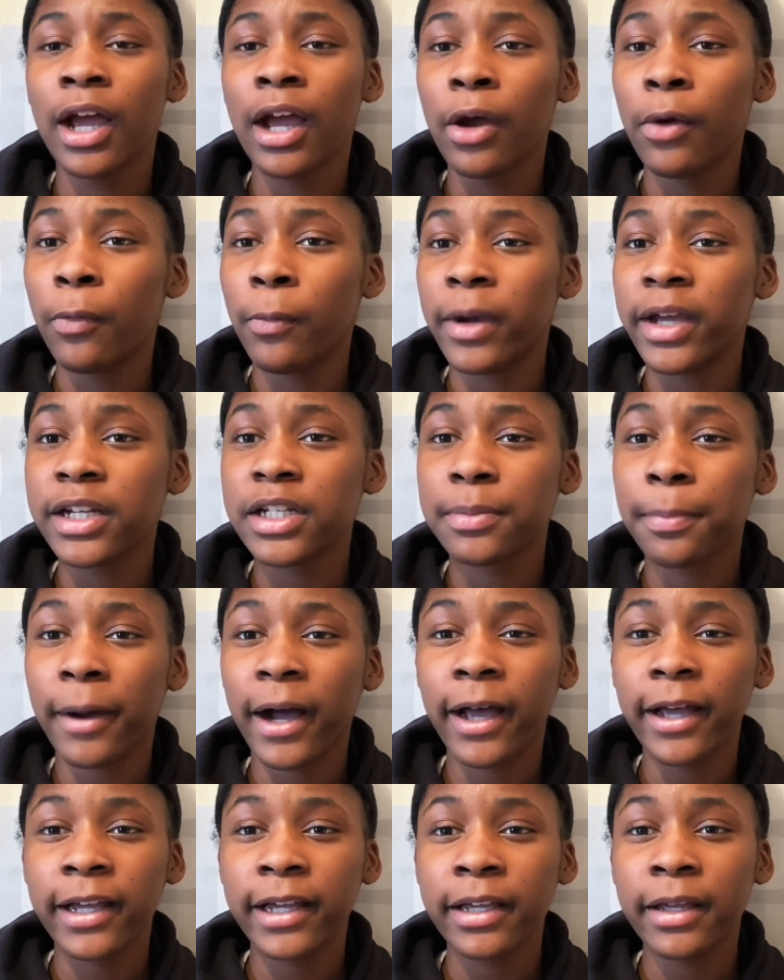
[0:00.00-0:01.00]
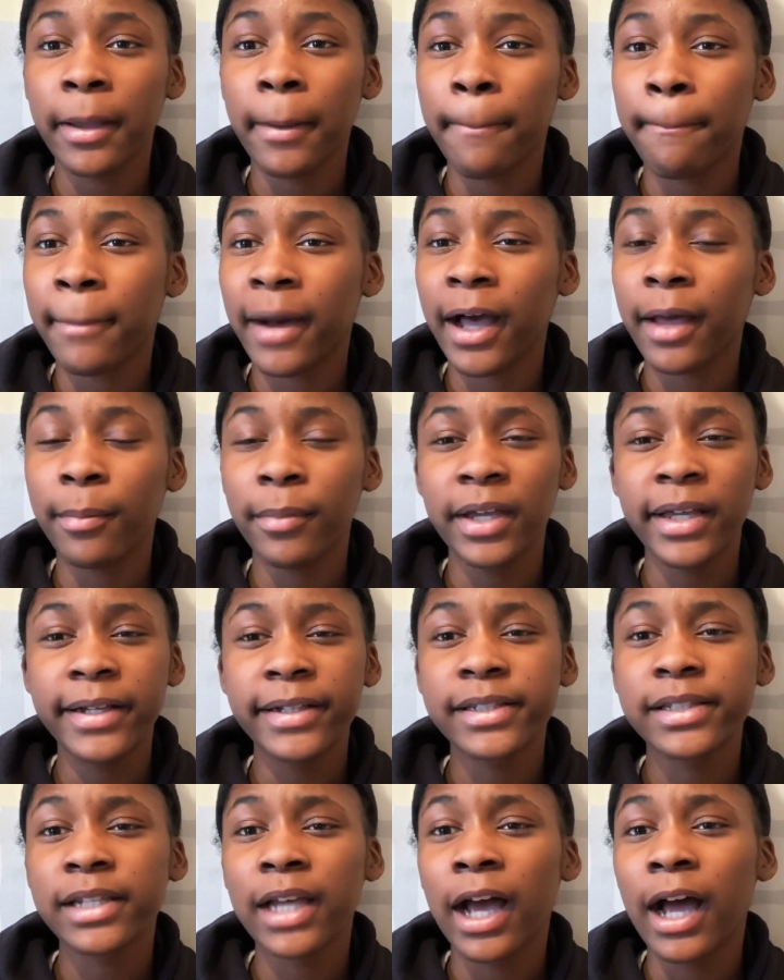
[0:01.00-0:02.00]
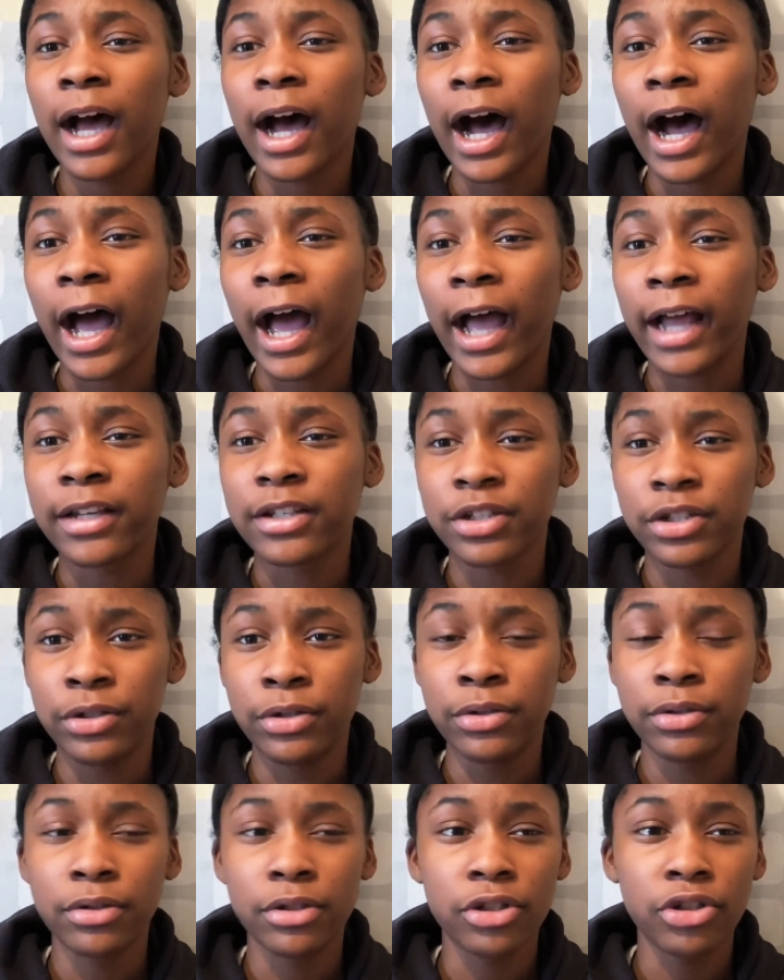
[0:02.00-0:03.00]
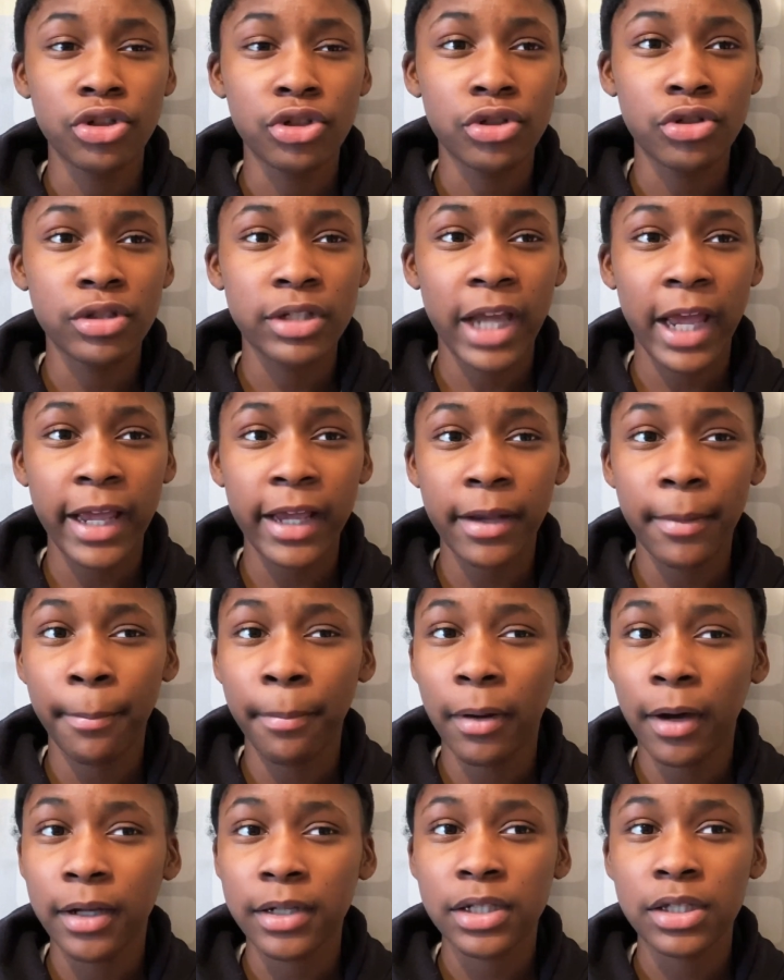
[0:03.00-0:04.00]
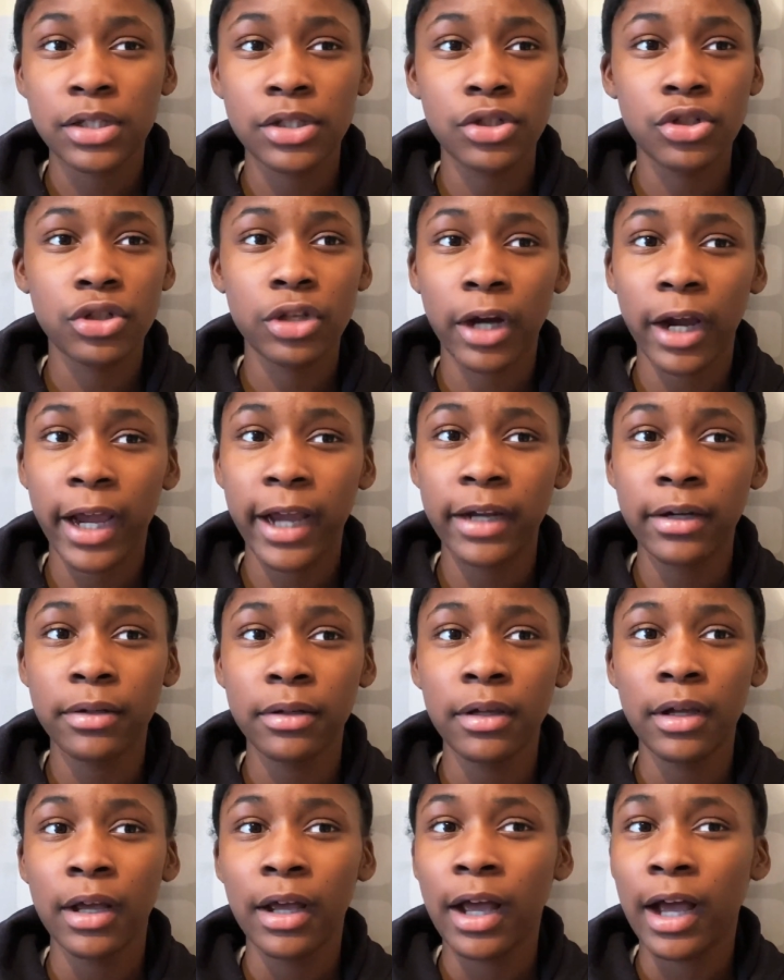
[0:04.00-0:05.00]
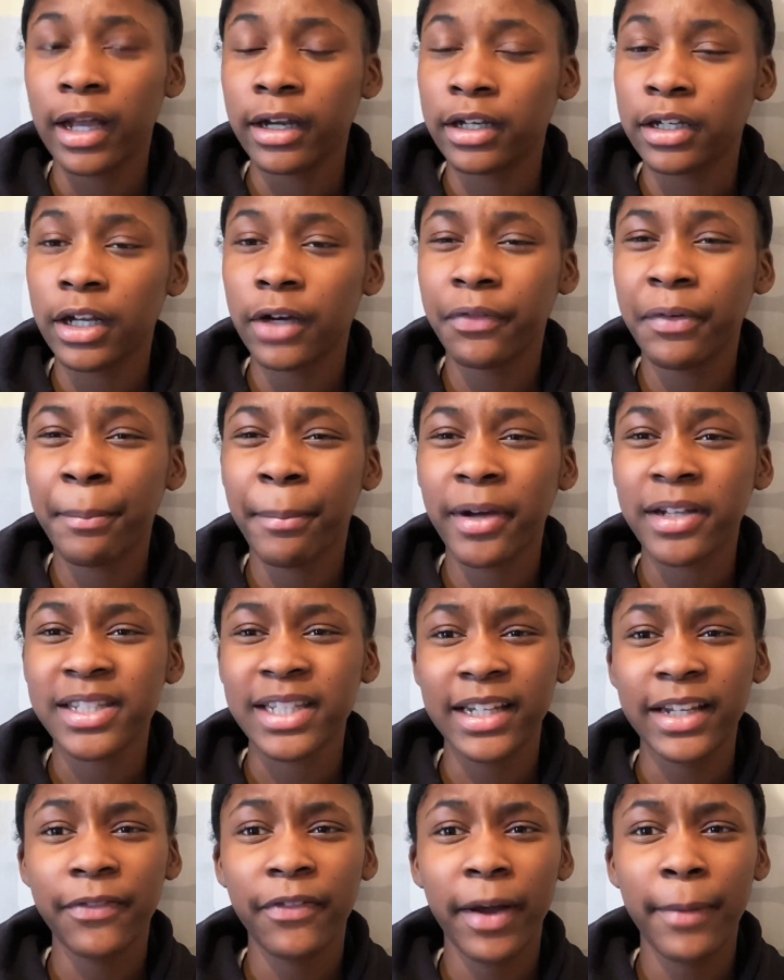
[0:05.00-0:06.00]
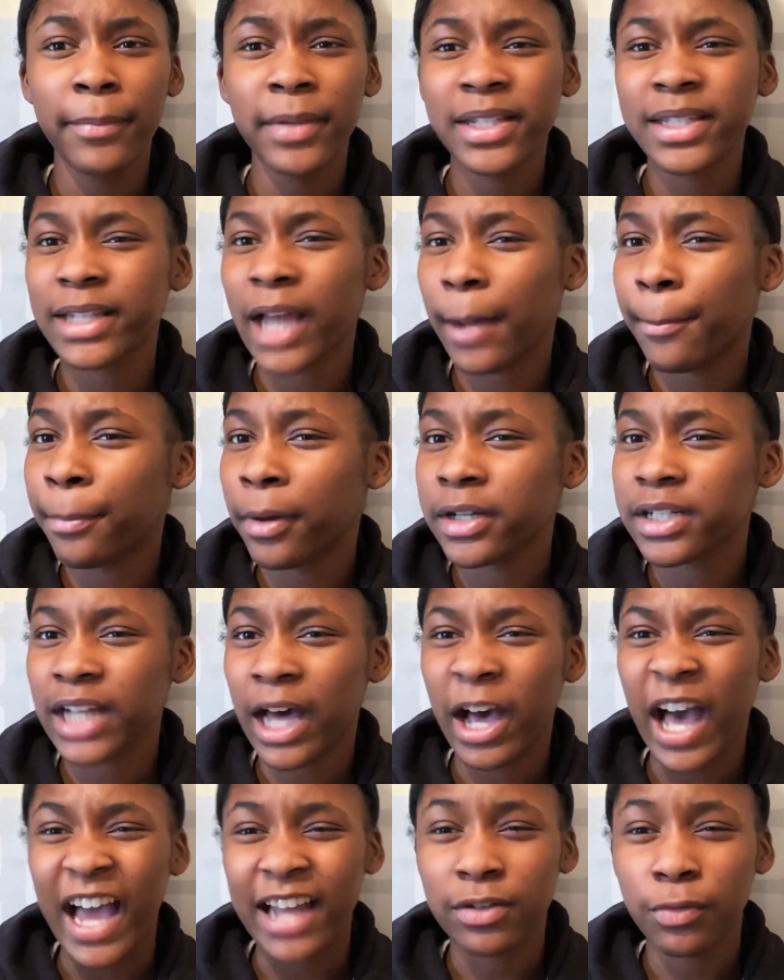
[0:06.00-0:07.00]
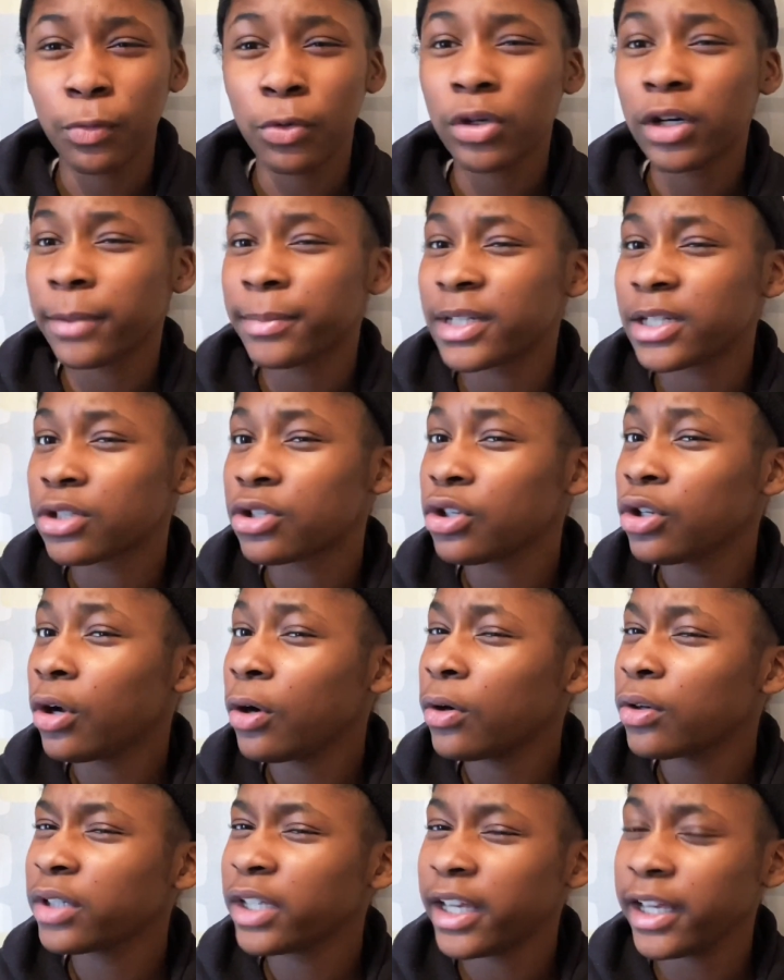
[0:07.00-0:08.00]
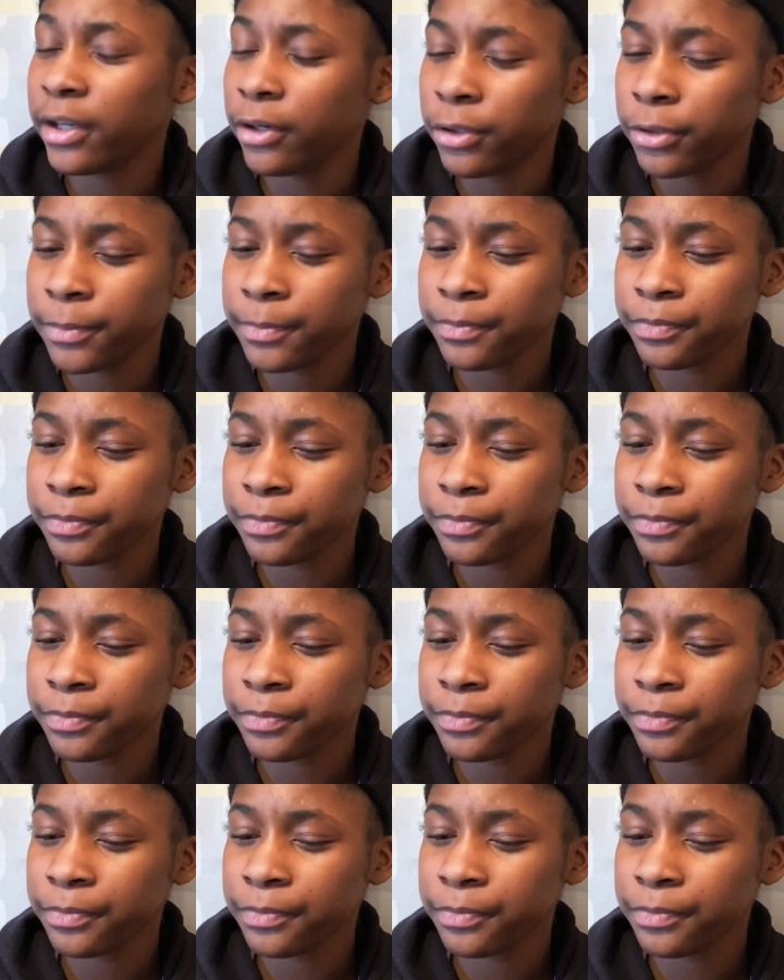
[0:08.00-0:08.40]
which by my means, I had to take bus, train and another bus, and if I missed that bus, I had to walk up this long hill,